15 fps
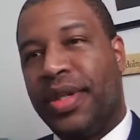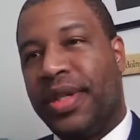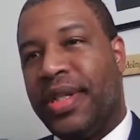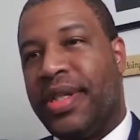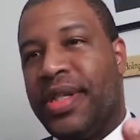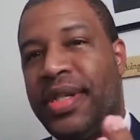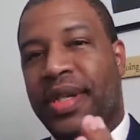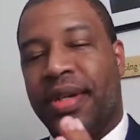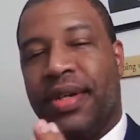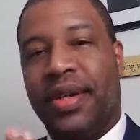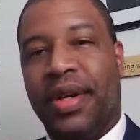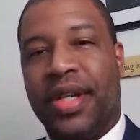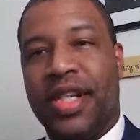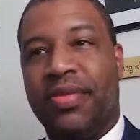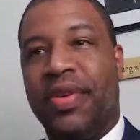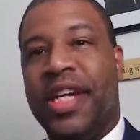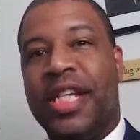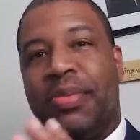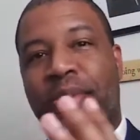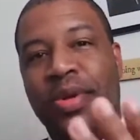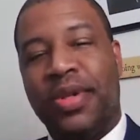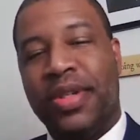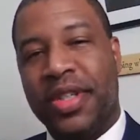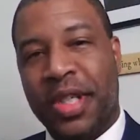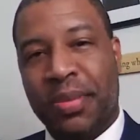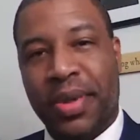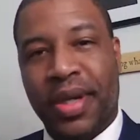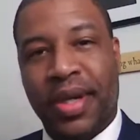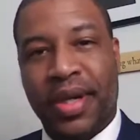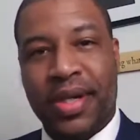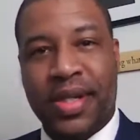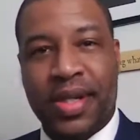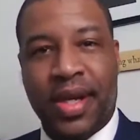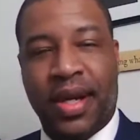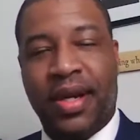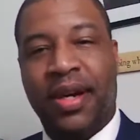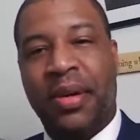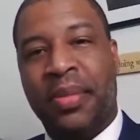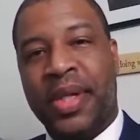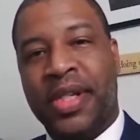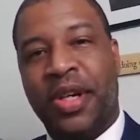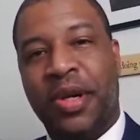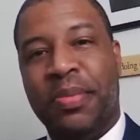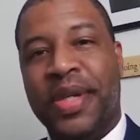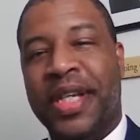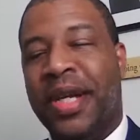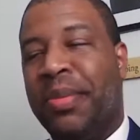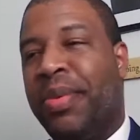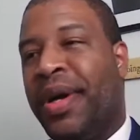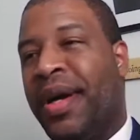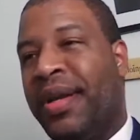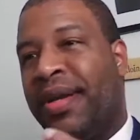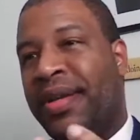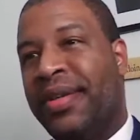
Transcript: This is across Facebook, Jamaicans.com as our media partner.